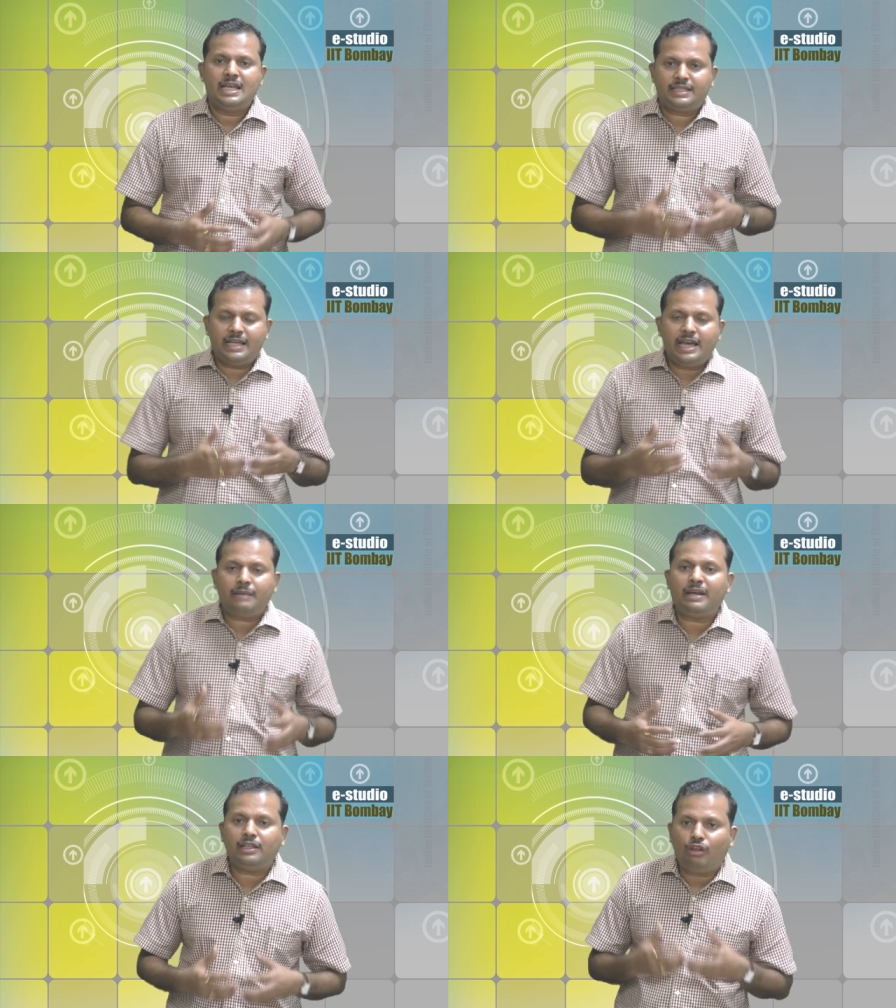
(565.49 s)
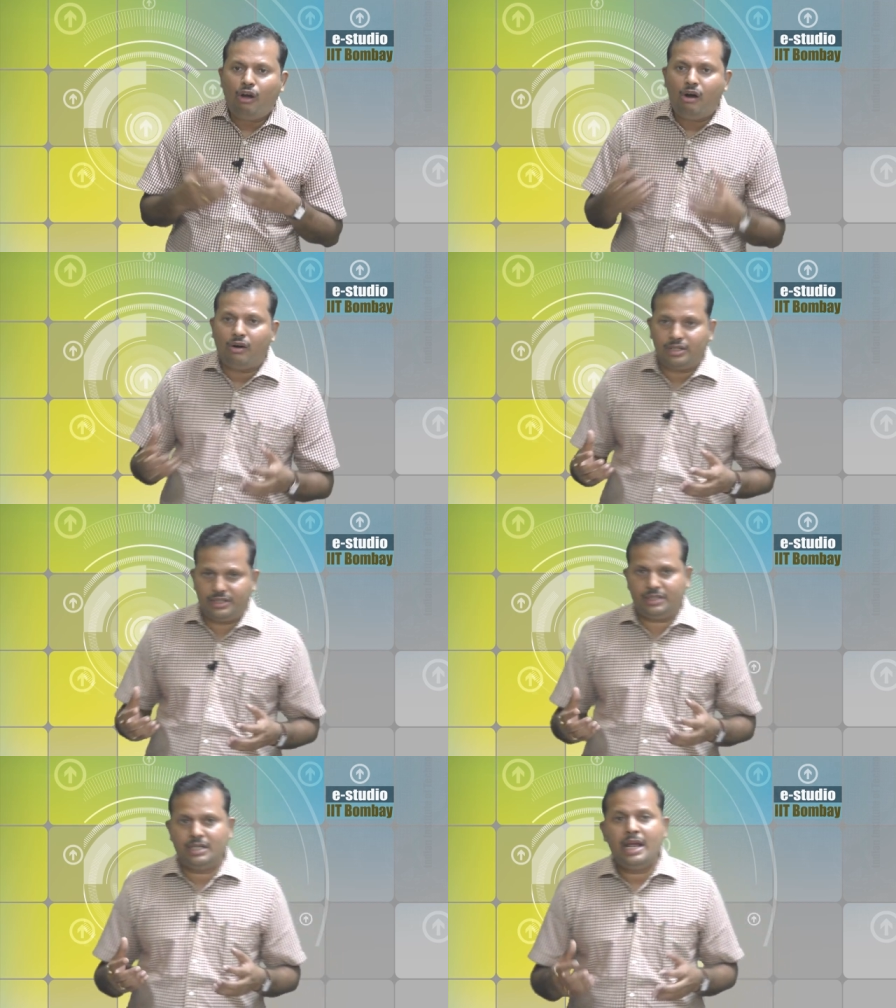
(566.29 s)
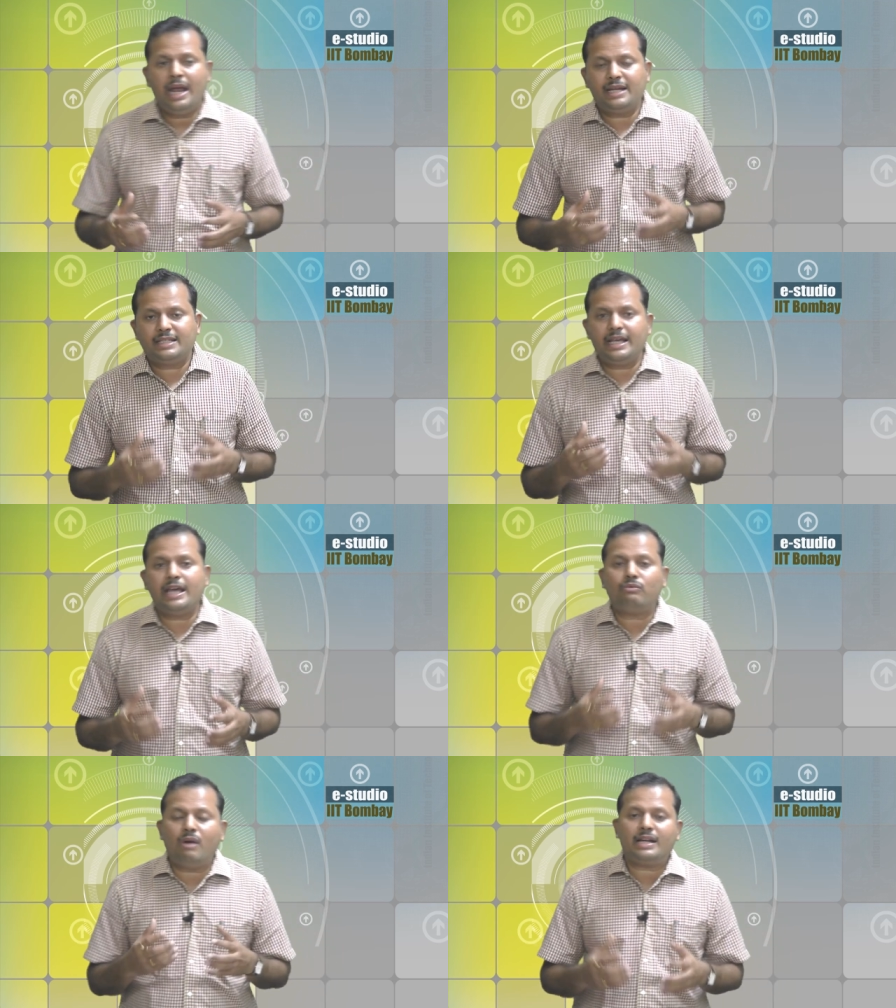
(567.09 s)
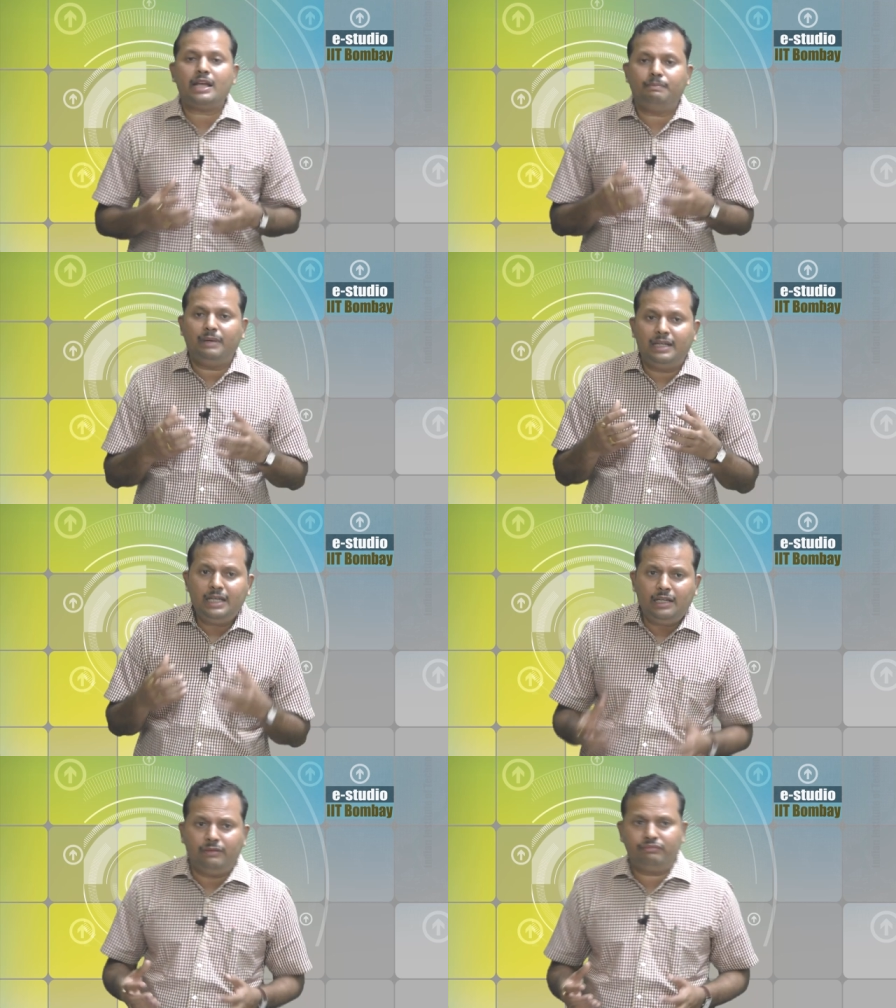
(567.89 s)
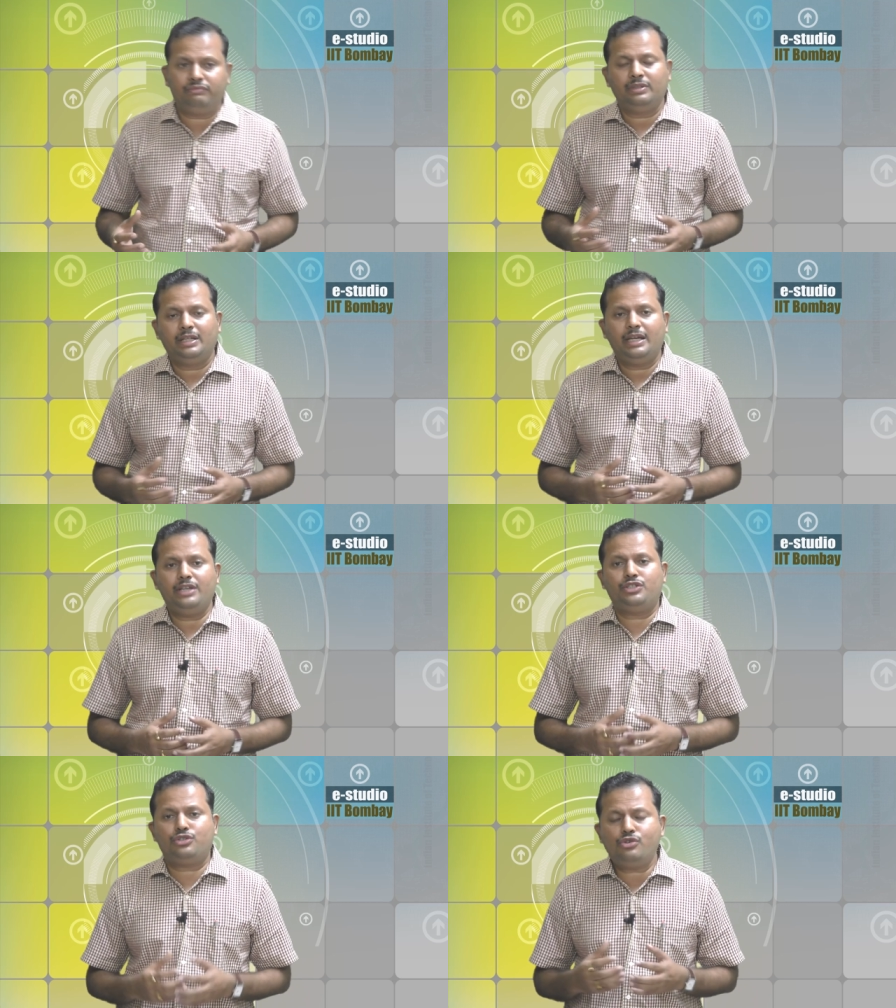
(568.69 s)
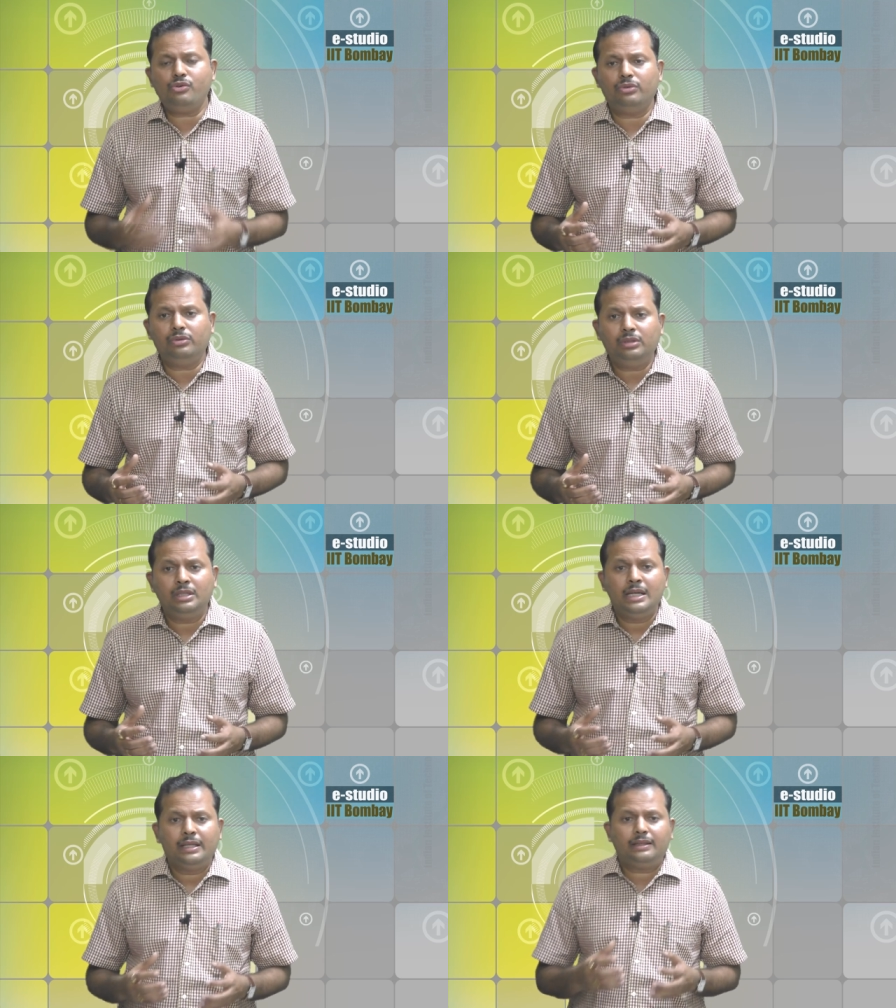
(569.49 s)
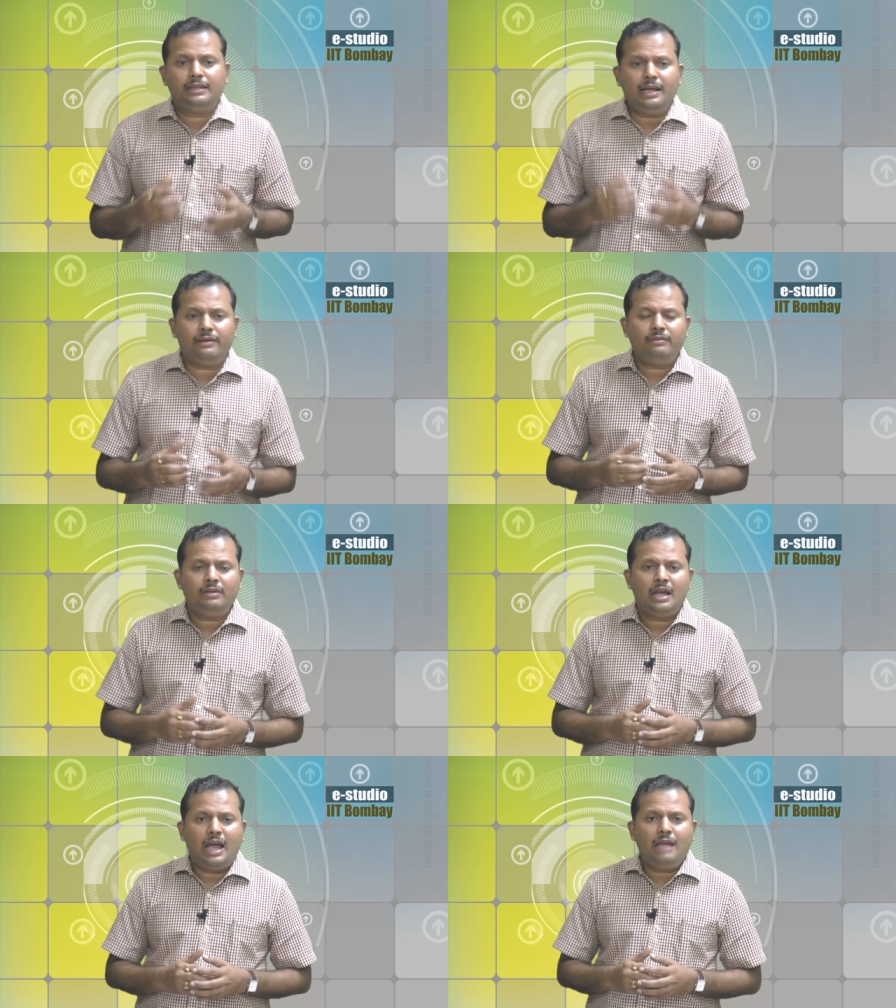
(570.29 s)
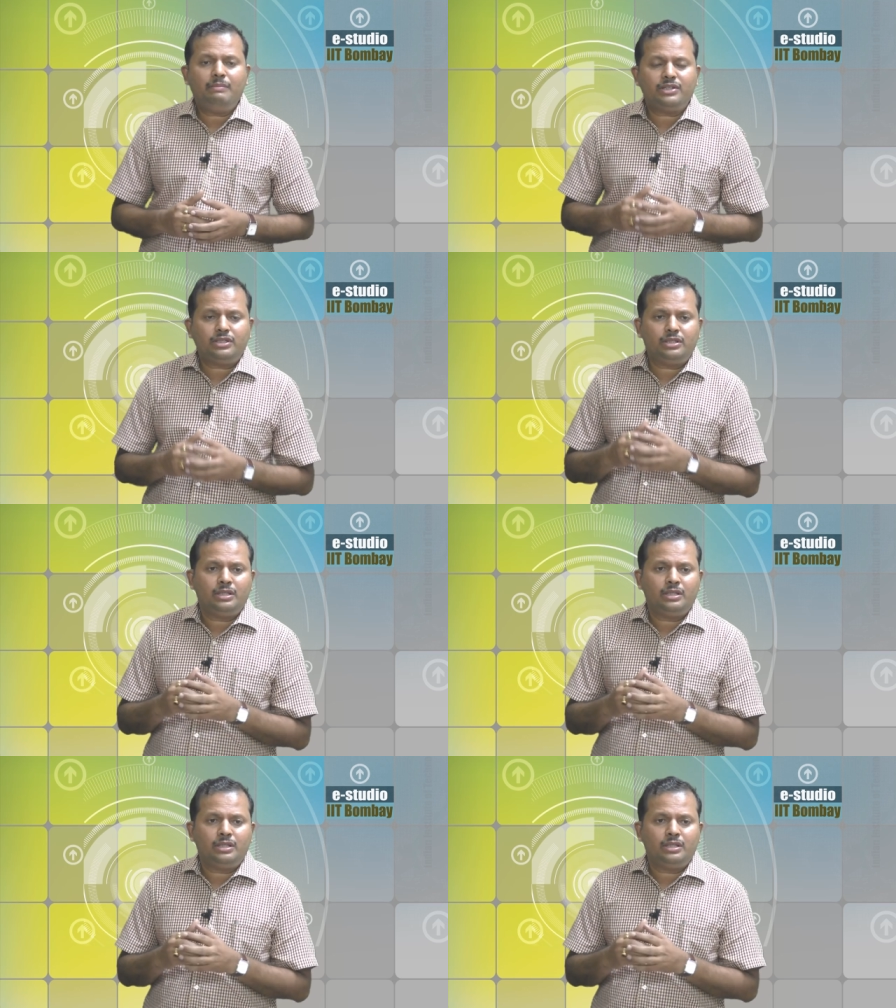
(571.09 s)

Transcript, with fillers: share my thoughts and share what I believe is true, then I must